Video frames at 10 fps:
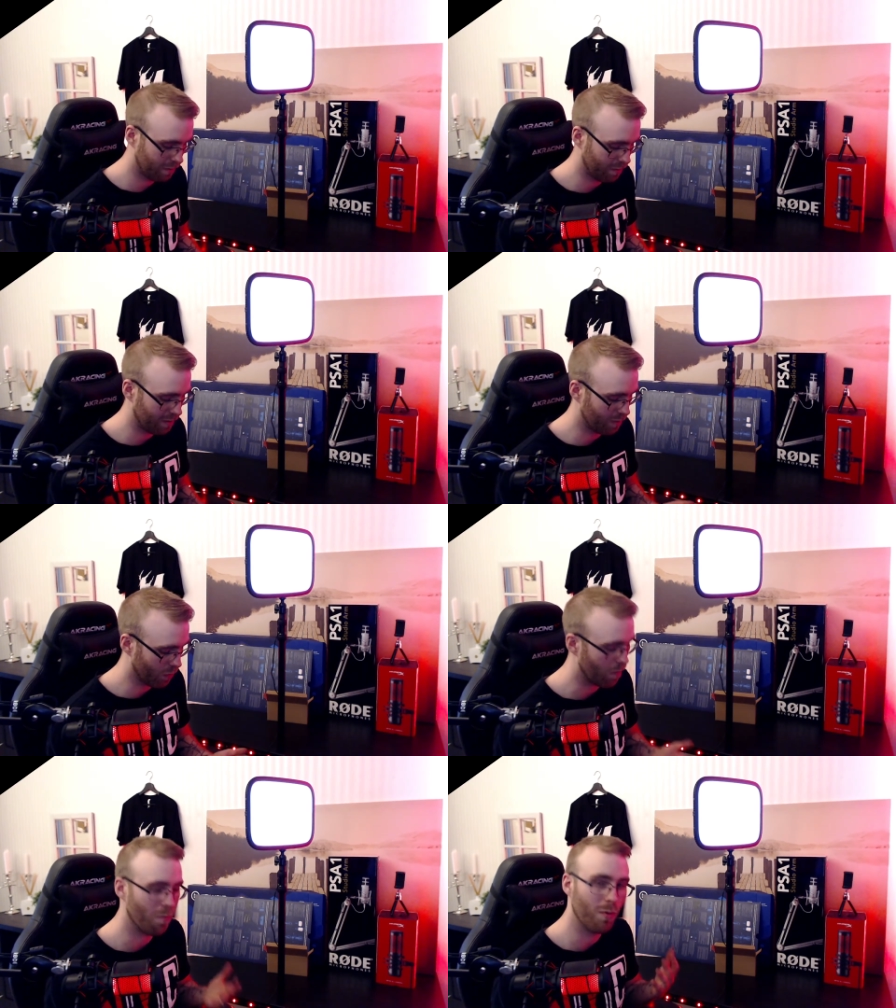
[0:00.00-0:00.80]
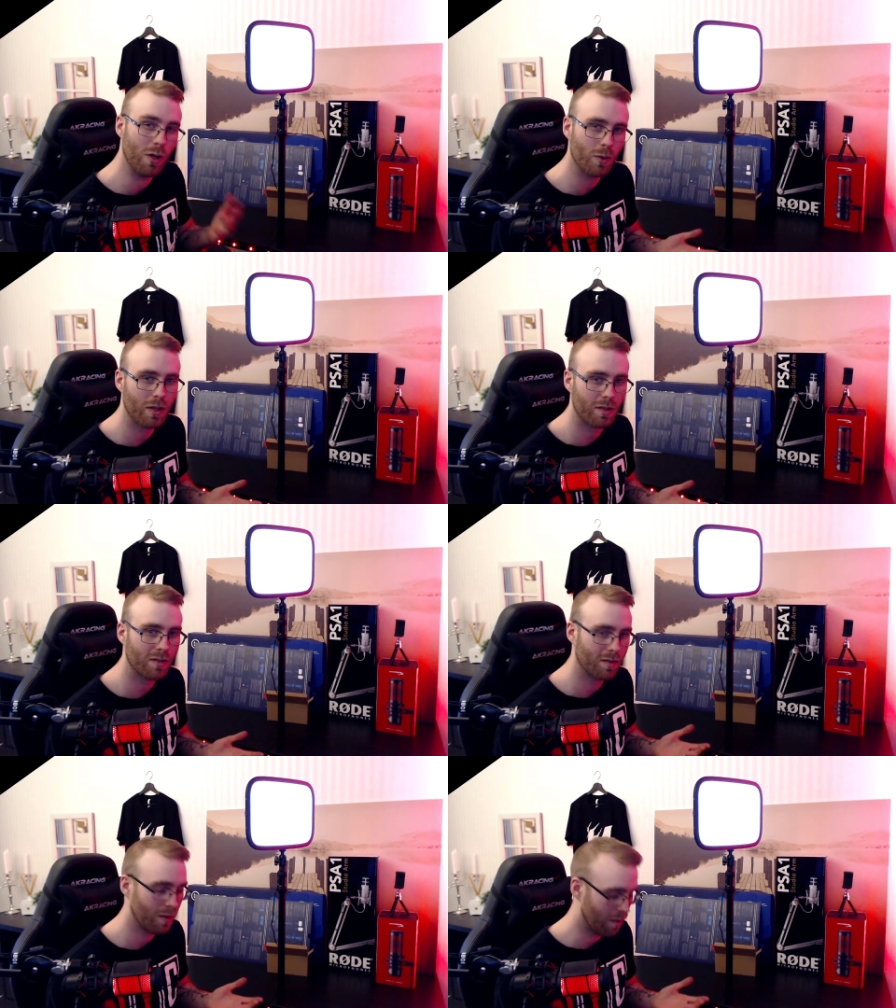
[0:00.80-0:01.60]
So it's more blue
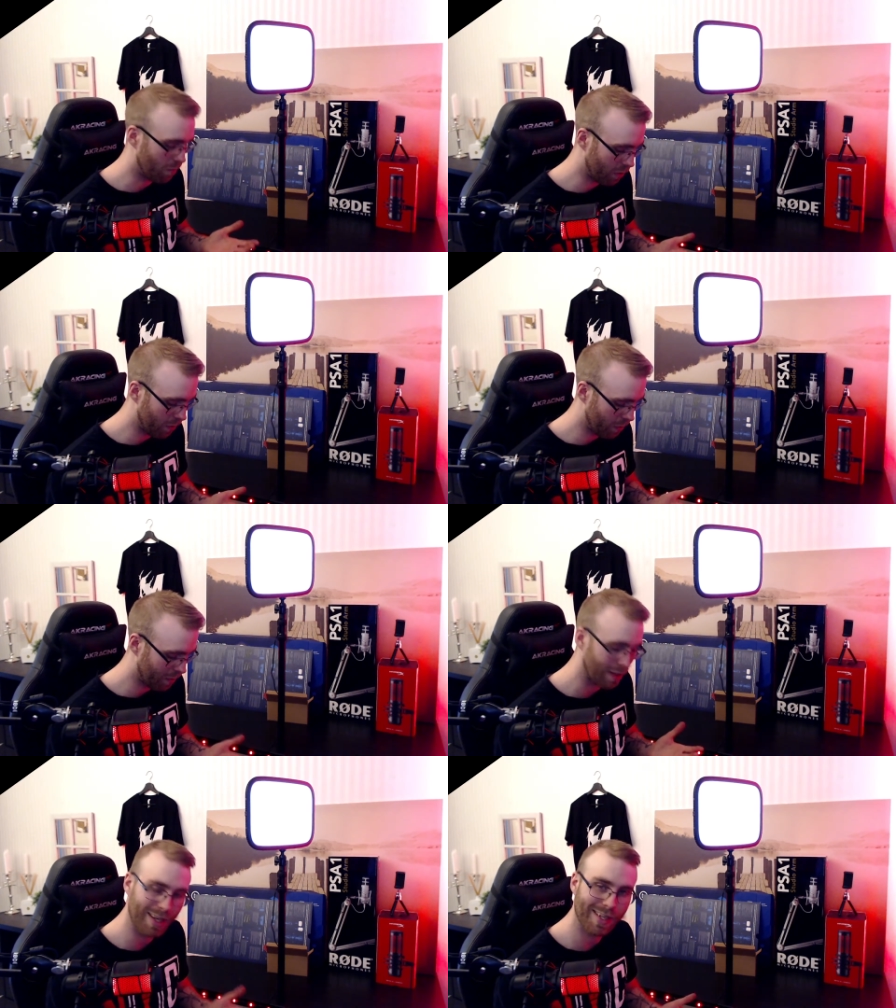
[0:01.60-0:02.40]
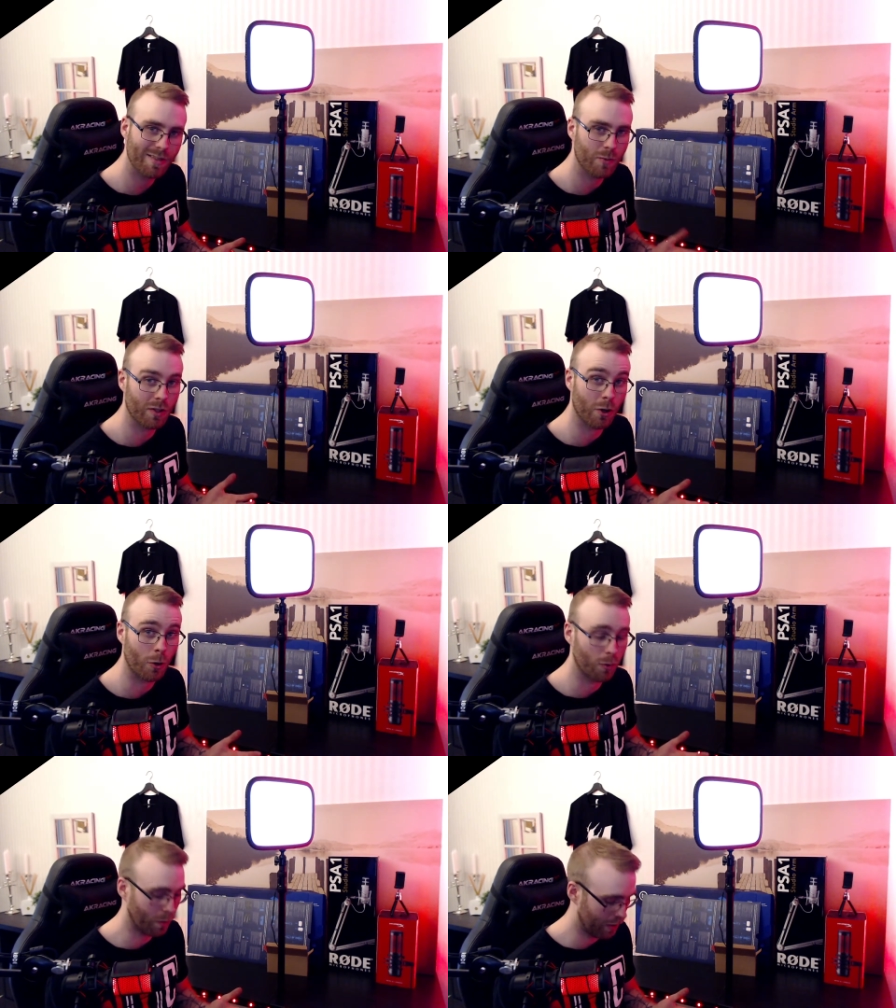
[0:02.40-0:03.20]
light with a
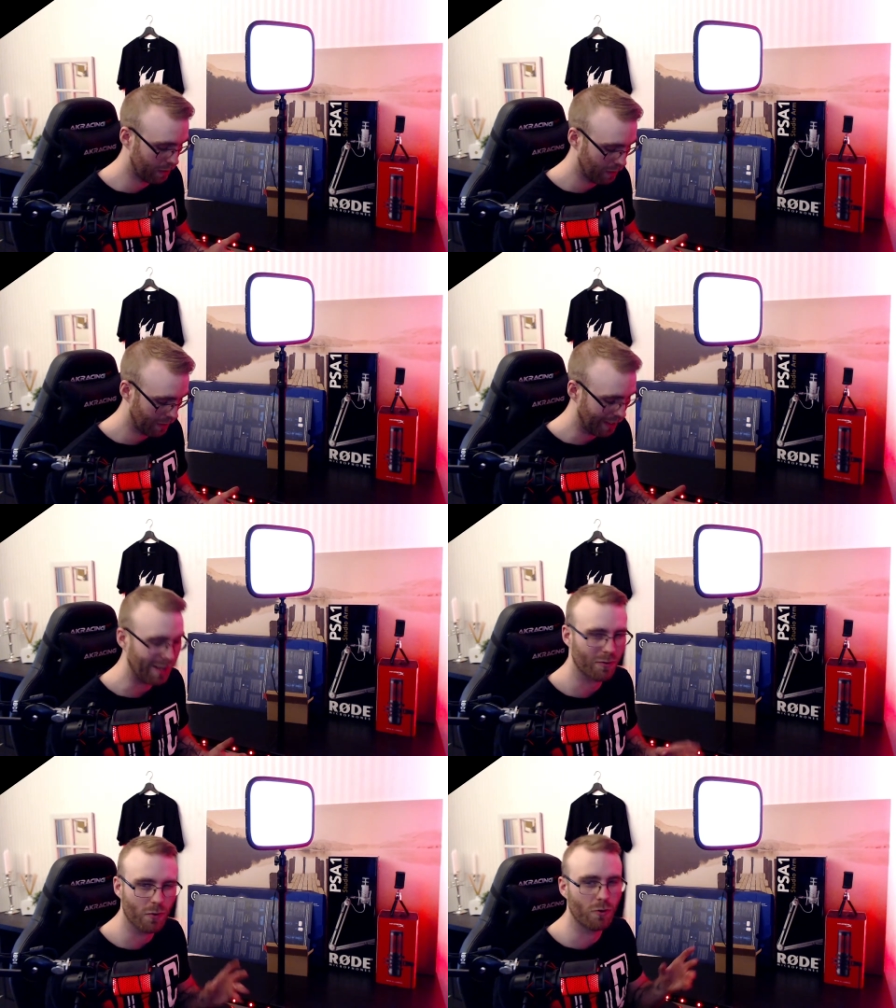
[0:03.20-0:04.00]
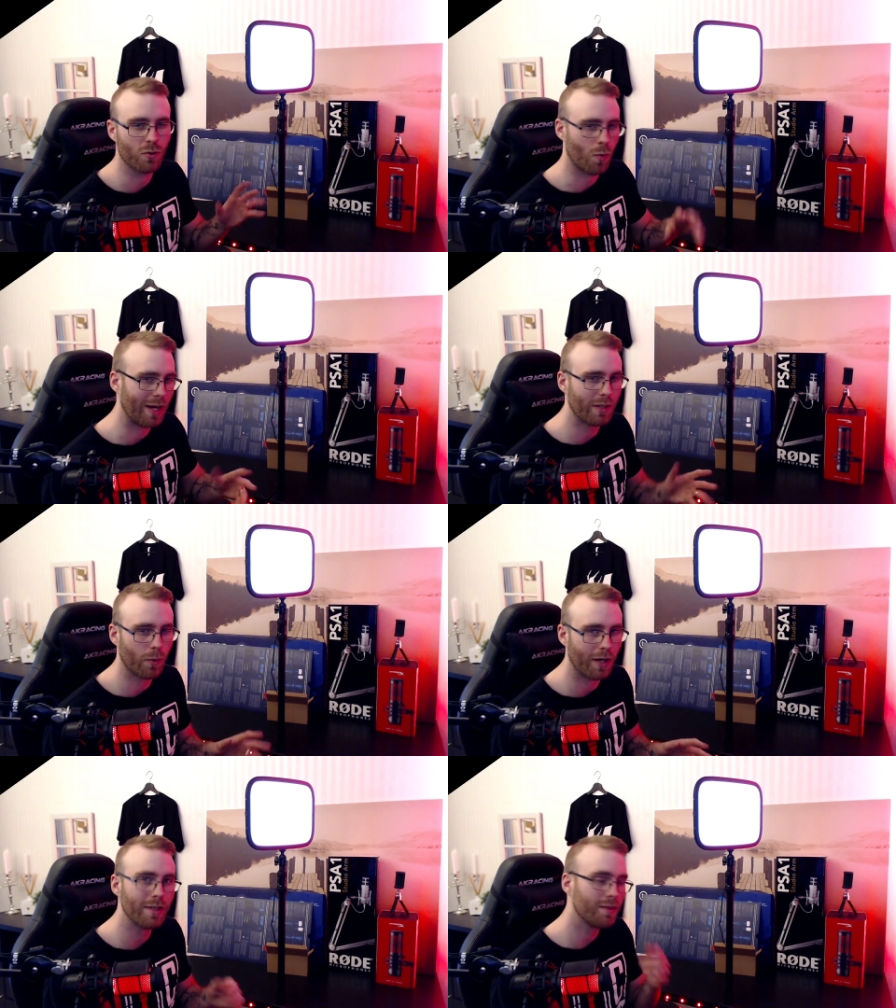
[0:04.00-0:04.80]
cold one, and of course
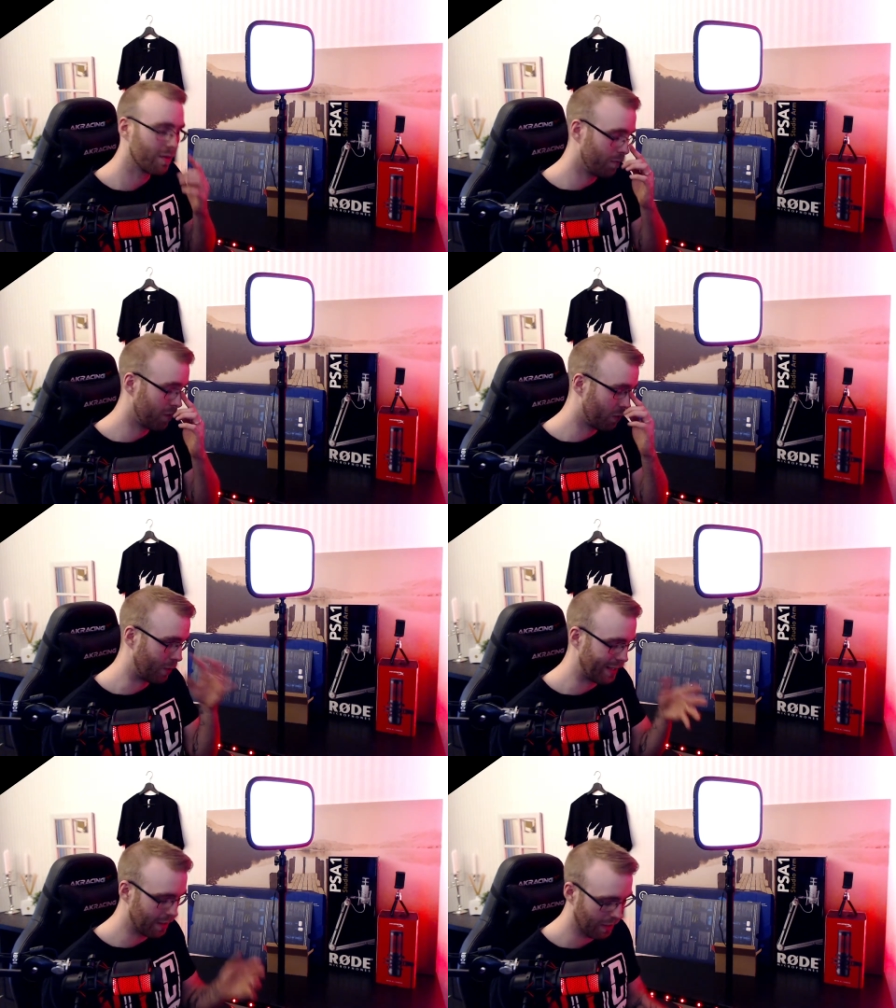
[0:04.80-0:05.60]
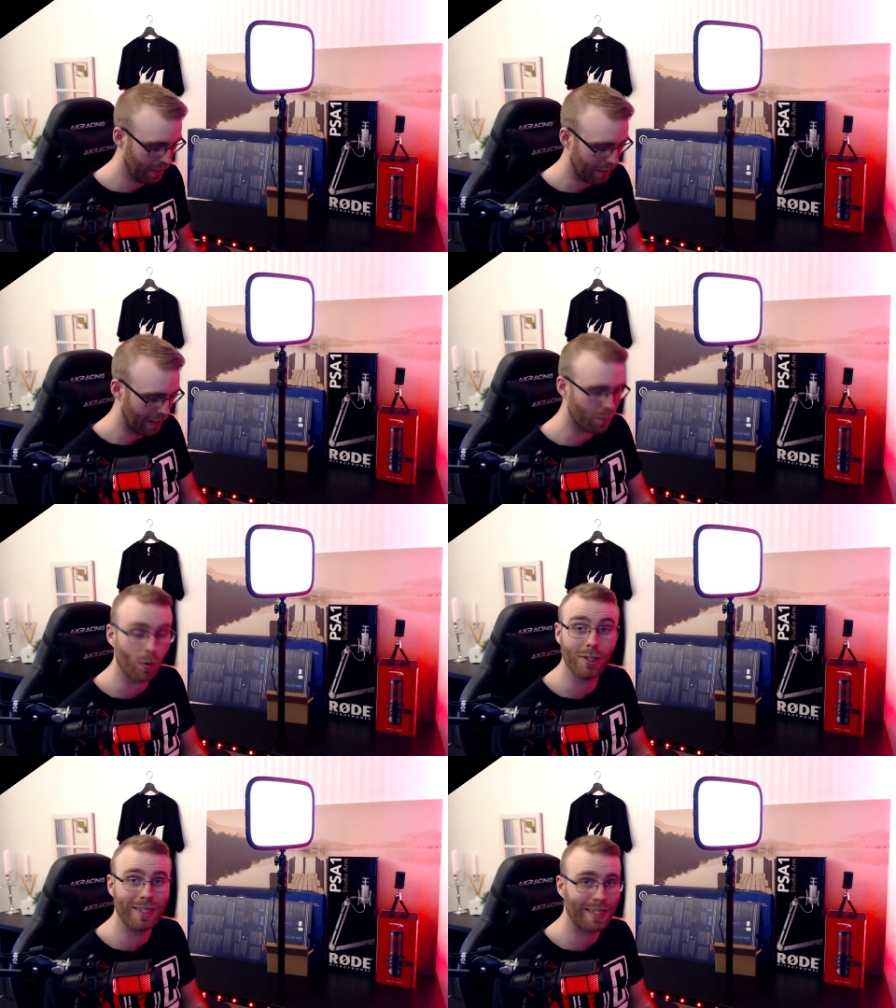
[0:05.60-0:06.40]
white between, and
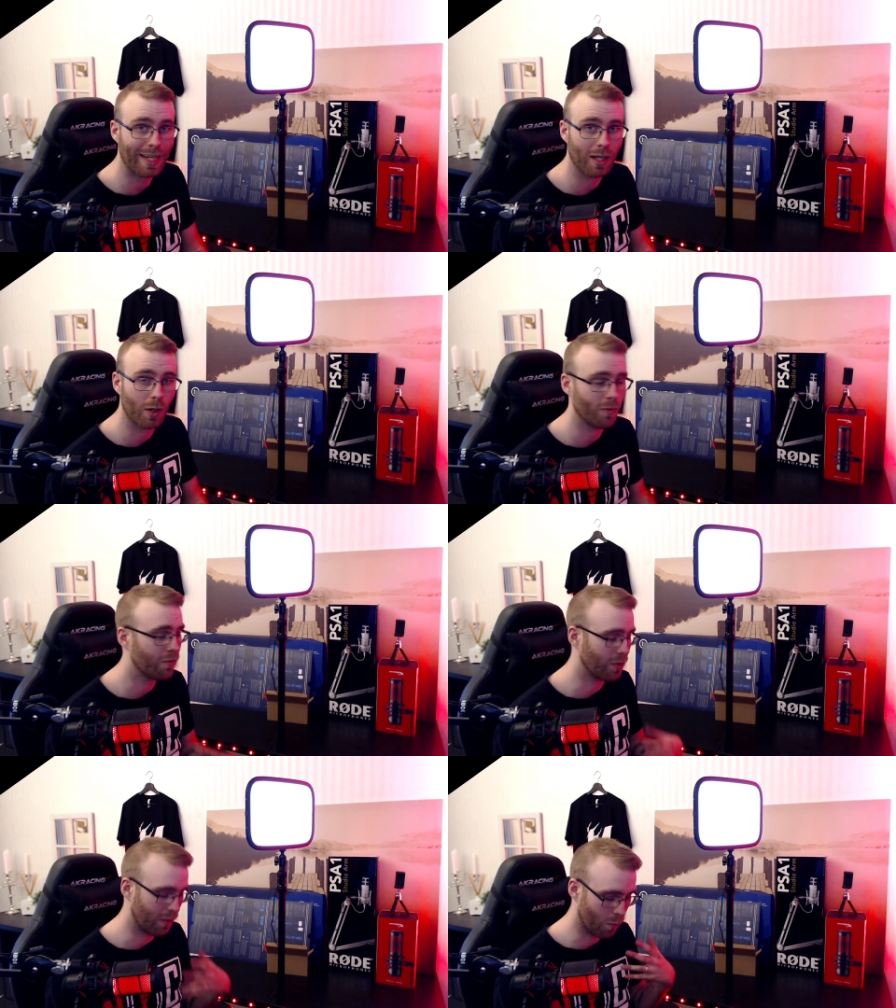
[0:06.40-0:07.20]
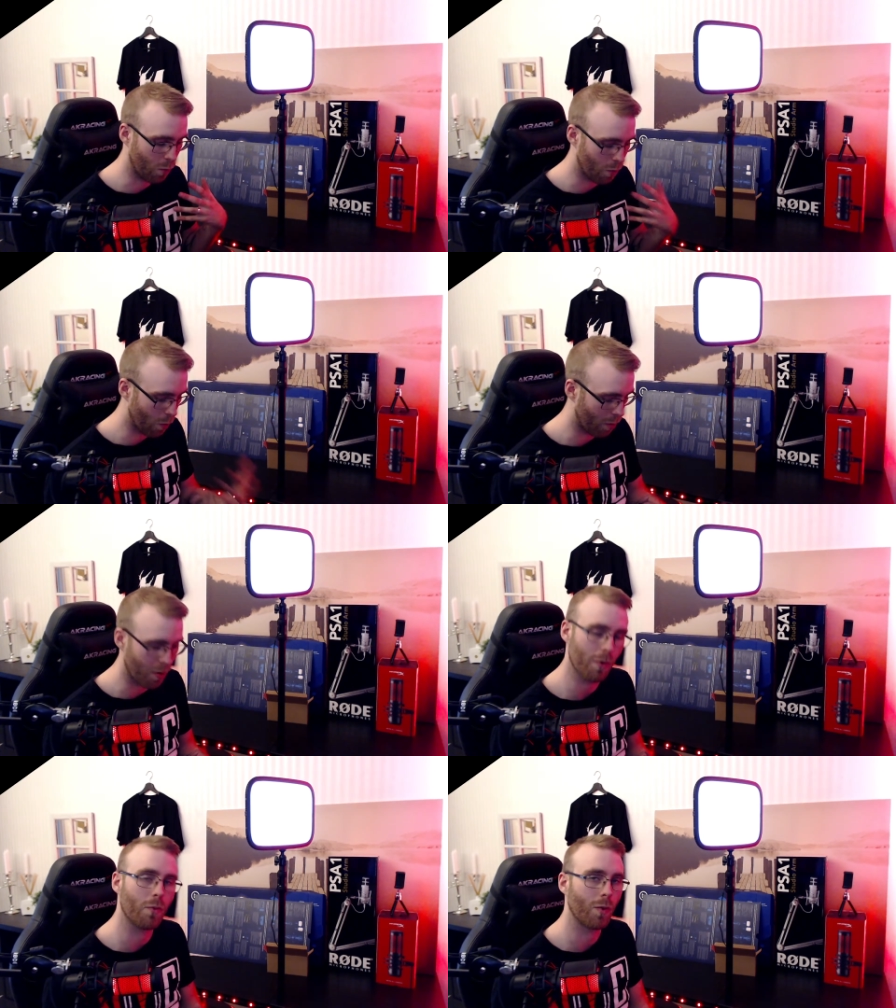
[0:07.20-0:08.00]
more yellow for the
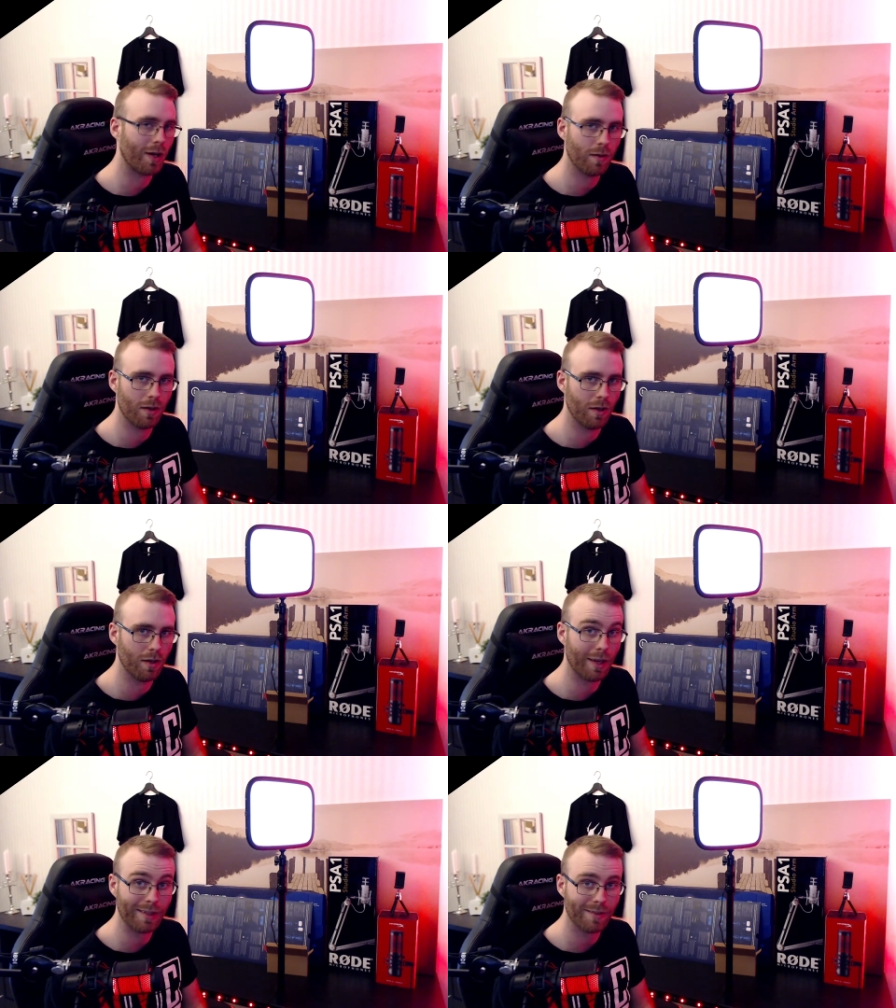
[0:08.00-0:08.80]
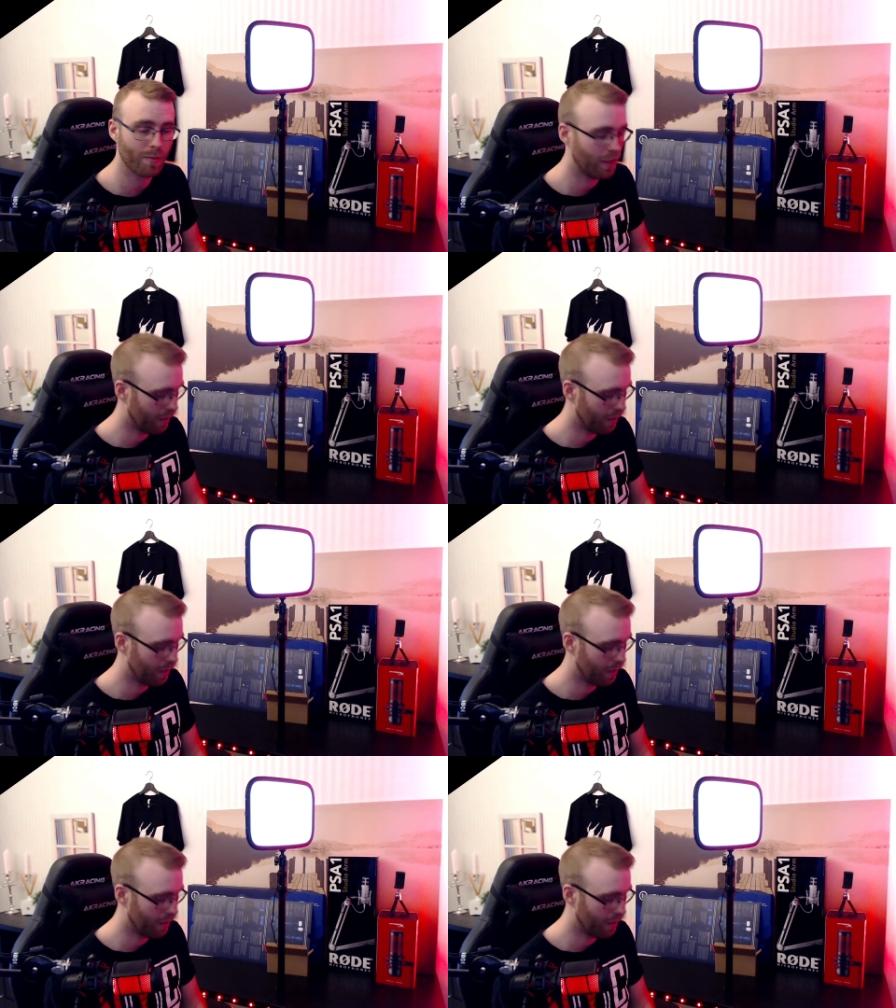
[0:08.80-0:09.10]
warmer light.